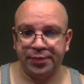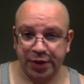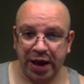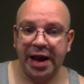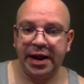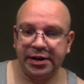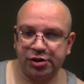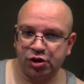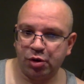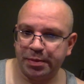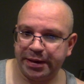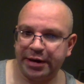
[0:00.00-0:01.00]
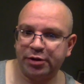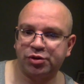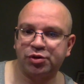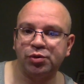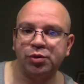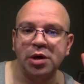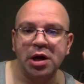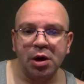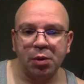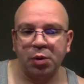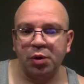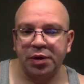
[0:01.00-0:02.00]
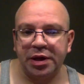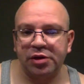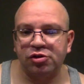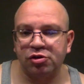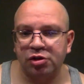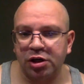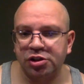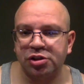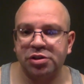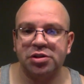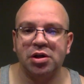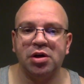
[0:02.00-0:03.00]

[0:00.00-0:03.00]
That and Terminator 2 were the introductions